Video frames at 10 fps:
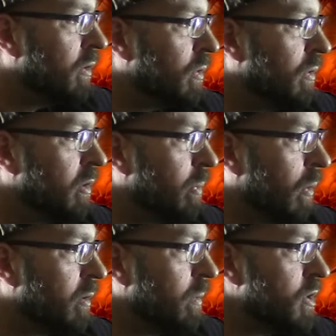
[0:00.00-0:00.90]
true
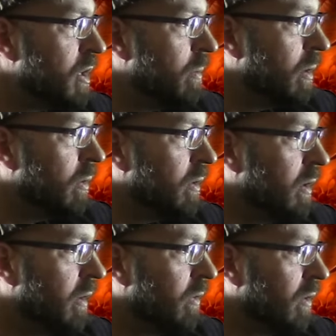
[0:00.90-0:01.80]
sportsmanship knows the
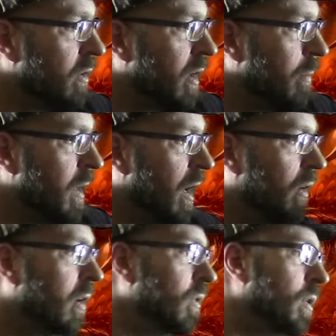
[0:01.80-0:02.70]
difference. And I mean, I'll
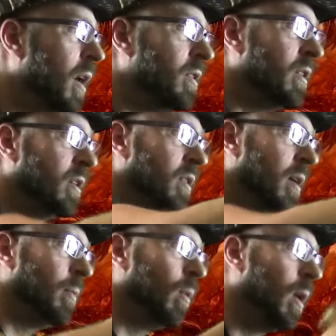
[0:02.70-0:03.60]
give you guys an
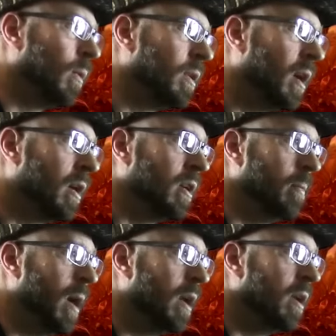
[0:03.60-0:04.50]
example while we're talking
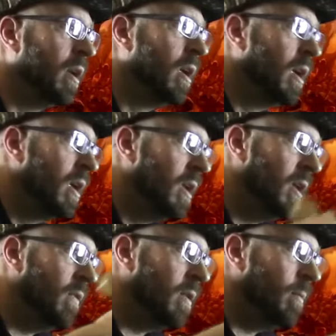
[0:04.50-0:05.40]
about it.
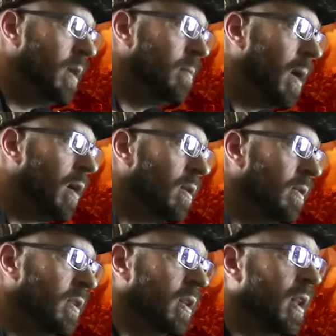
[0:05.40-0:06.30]
Even in me in
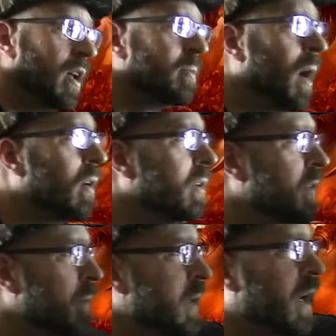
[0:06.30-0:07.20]
powerlifting, the last
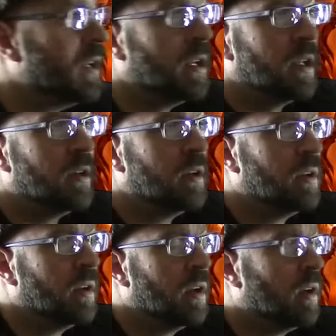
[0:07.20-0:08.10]
powerlifting meet I did
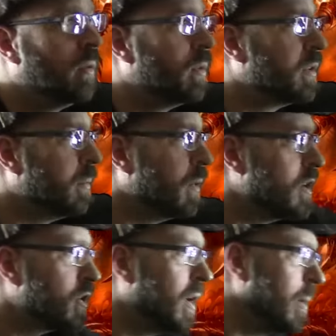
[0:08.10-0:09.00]
uh, was the
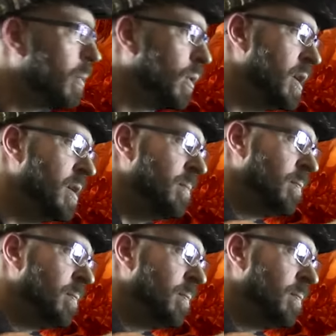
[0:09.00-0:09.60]
British Grand Prix